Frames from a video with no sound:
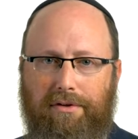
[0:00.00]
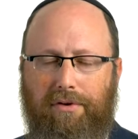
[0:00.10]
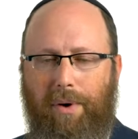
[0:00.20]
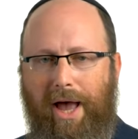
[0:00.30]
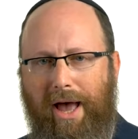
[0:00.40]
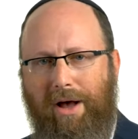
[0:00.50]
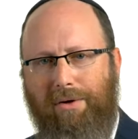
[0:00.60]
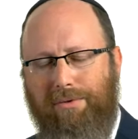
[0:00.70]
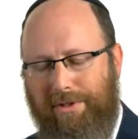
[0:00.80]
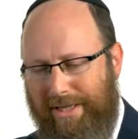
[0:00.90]
So,
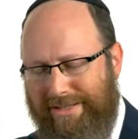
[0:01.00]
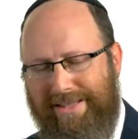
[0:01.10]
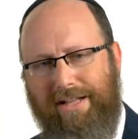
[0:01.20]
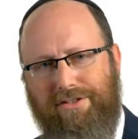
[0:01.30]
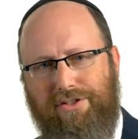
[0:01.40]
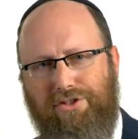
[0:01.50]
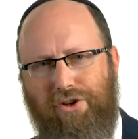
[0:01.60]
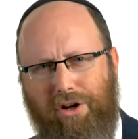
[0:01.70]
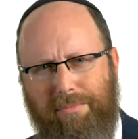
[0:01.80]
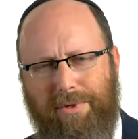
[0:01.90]
how is that
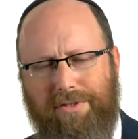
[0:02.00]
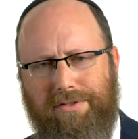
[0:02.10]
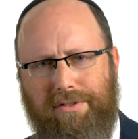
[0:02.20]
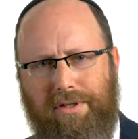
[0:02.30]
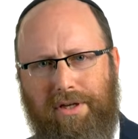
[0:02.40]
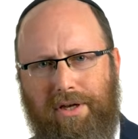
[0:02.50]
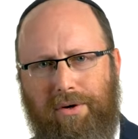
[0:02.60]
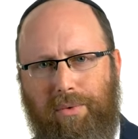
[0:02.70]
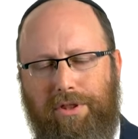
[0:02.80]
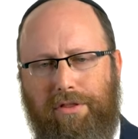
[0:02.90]
synonymous
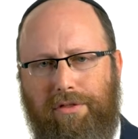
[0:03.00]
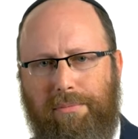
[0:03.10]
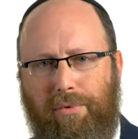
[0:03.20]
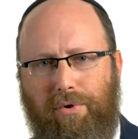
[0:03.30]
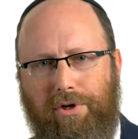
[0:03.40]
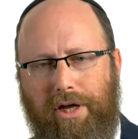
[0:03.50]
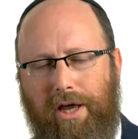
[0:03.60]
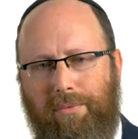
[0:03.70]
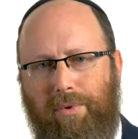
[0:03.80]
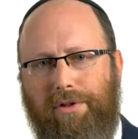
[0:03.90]
with the mourner
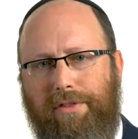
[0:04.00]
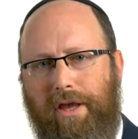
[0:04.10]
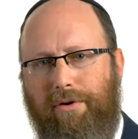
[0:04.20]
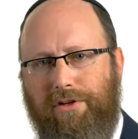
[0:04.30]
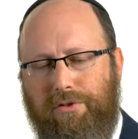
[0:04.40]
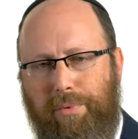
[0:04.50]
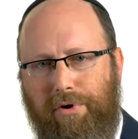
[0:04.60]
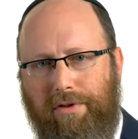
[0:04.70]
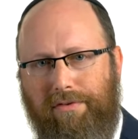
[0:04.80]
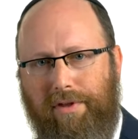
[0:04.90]
and what they are
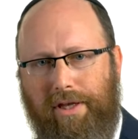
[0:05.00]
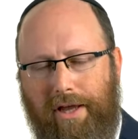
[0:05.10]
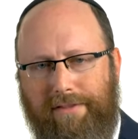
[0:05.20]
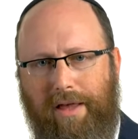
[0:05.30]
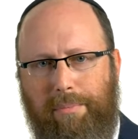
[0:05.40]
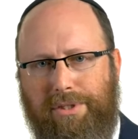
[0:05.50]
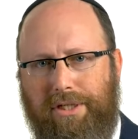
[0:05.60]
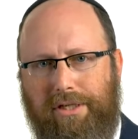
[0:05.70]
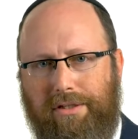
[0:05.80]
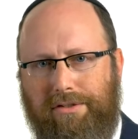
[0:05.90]
experiencing at that
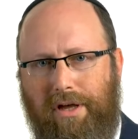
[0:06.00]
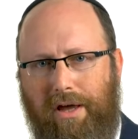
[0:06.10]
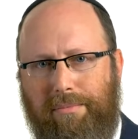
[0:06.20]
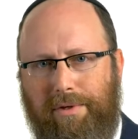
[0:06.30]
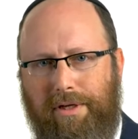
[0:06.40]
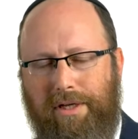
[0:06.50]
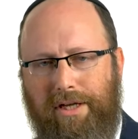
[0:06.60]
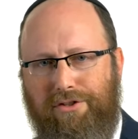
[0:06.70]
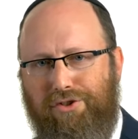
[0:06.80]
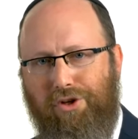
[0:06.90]
particular time?
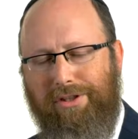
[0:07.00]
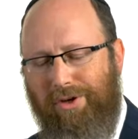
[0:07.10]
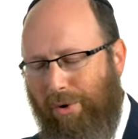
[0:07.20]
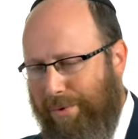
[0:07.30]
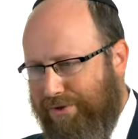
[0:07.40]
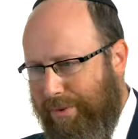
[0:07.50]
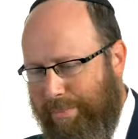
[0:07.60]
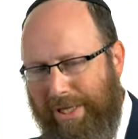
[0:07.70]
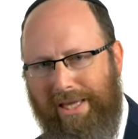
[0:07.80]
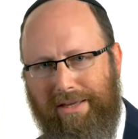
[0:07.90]
It certainly almost
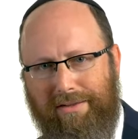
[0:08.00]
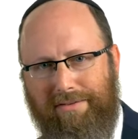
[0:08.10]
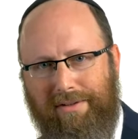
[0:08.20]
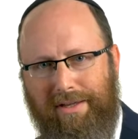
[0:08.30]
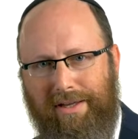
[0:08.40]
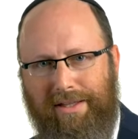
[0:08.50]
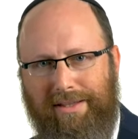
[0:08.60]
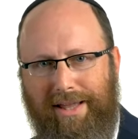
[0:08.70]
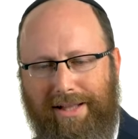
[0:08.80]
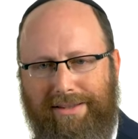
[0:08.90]
appears
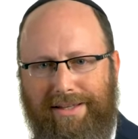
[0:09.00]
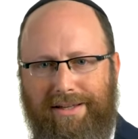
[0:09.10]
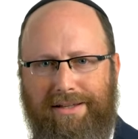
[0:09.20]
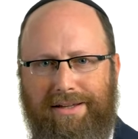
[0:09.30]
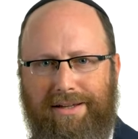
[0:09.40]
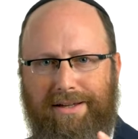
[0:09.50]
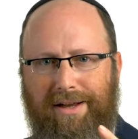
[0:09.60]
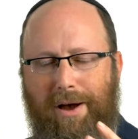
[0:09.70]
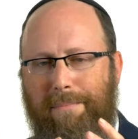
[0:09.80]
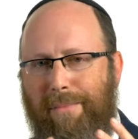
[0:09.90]
that the
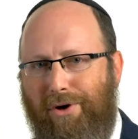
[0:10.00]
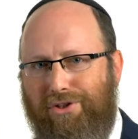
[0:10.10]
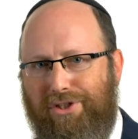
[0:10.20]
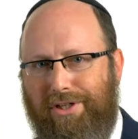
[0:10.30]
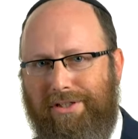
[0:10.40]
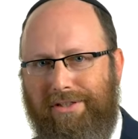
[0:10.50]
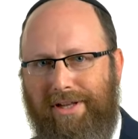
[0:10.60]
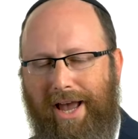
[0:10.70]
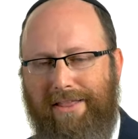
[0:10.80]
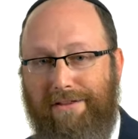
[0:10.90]
emotion
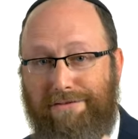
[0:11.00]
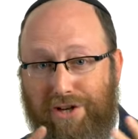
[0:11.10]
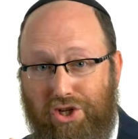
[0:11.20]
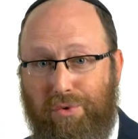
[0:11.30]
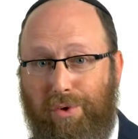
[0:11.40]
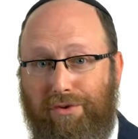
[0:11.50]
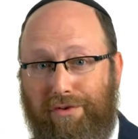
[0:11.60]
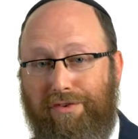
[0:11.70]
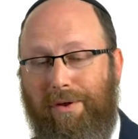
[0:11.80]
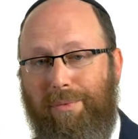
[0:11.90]
and the visuals
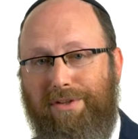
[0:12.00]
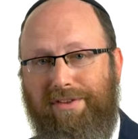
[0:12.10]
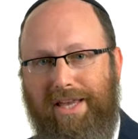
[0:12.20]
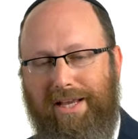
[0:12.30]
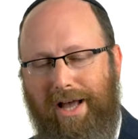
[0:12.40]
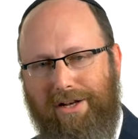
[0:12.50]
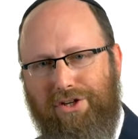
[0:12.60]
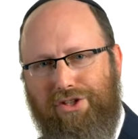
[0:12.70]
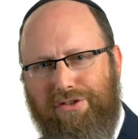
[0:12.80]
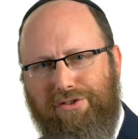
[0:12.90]
of someone saying
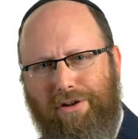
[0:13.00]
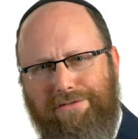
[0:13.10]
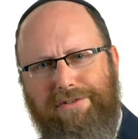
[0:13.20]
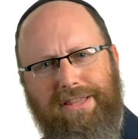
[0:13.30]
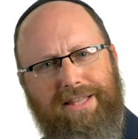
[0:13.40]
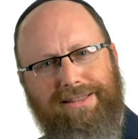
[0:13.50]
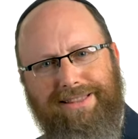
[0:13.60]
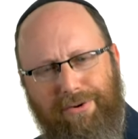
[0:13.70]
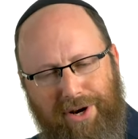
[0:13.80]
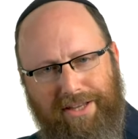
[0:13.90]
Kaddish does not fit the
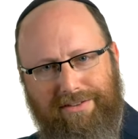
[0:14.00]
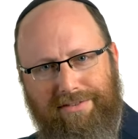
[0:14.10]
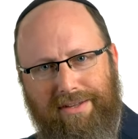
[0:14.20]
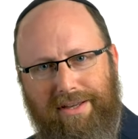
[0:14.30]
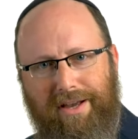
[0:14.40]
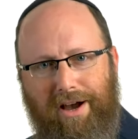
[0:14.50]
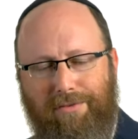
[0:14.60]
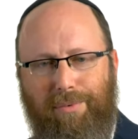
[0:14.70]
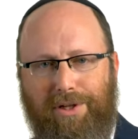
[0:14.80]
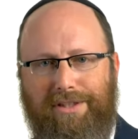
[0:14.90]
lyrics
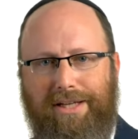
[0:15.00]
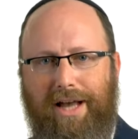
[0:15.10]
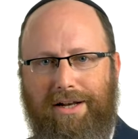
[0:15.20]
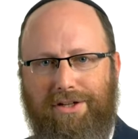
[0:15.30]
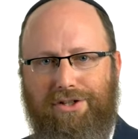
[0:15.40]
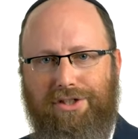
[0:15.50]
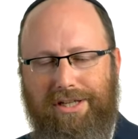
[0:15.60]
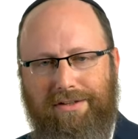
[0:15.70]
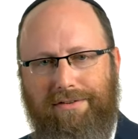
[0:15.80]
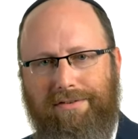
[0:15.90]
of what the Kaddish
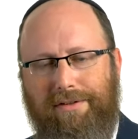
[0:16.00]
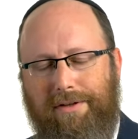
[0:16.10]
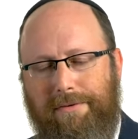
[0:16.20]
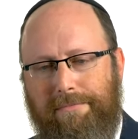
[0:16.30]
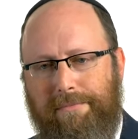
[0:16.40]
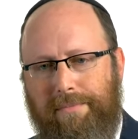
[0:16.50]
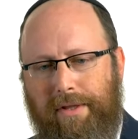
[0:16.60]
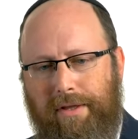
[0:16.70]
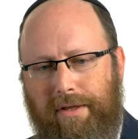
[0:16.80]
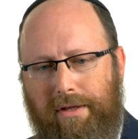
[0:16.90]
is.
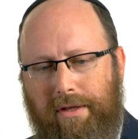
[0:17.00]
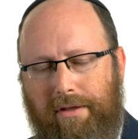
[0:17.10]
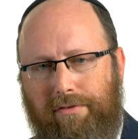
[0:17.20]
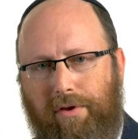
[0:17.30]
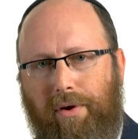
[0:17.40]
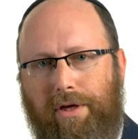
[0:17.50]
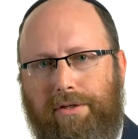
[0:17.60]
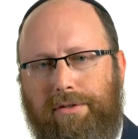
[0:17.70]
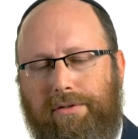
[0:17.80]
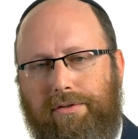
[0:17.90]
And so
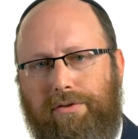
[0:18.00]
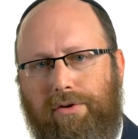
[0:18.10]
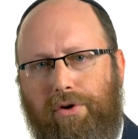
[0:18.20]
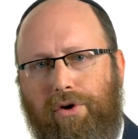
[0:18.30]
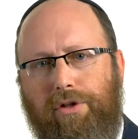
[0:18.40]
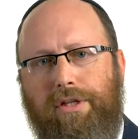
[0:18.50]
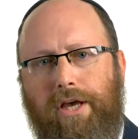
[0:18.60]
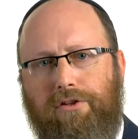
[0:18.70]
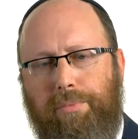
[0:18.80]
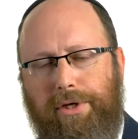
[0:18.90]
I heard the
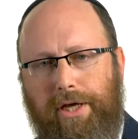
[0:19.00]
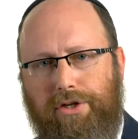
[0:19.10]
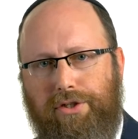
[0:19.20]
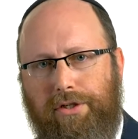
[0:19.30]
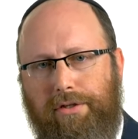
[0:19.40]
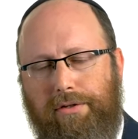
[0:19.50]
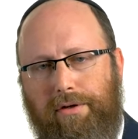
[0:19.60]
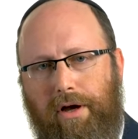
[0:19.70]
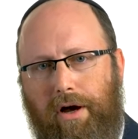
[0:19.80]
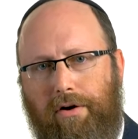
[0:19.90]
explanation
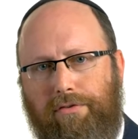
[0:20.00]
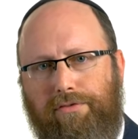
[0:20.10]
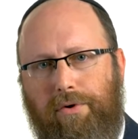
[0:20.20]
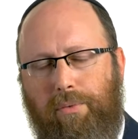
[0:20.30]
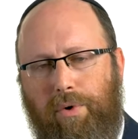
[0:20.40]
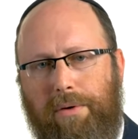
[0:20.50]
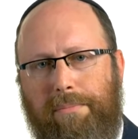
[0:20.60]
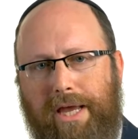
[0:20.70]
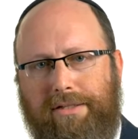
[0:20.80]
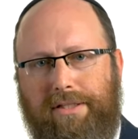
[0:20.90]
of what
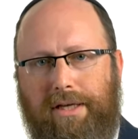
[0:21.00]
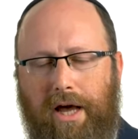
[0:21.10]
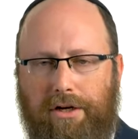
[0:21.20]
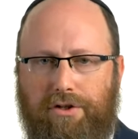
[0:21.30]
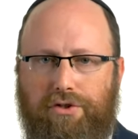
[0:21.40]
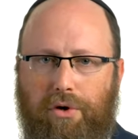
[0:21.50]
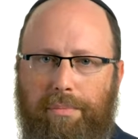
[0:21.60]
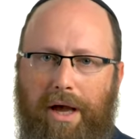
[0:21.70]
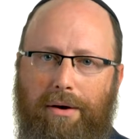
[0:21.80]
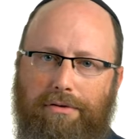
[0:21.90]
makes the Kaddish so
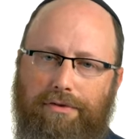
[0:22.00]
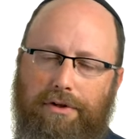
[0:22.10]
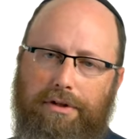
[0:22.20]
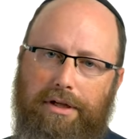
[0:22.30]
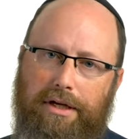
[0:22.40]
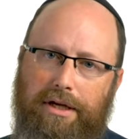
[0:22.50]
powerful